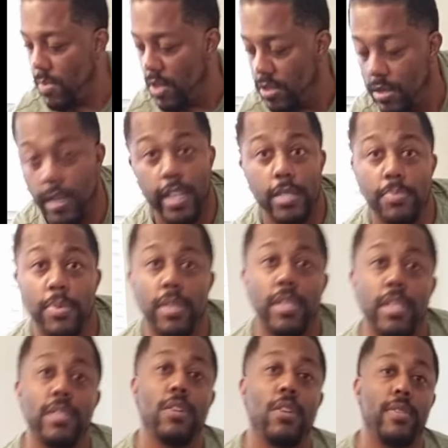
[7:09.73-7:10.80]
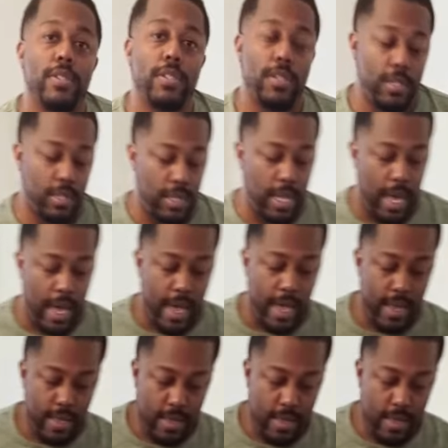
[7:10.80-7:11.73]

So let's put this over to the side